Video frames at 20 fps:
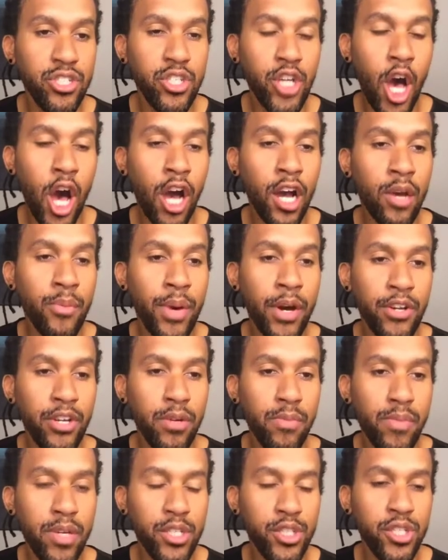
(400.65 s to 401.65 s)
talk about
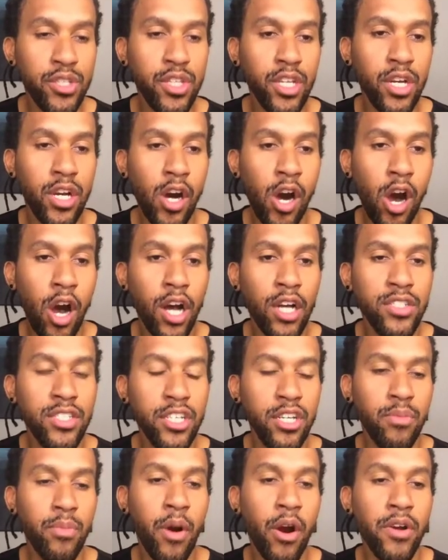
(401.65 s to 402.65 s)
your mission, the cause that
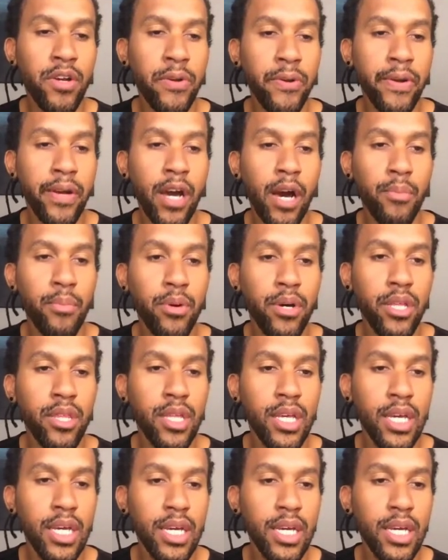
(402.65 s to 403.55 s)
you're partnering up with.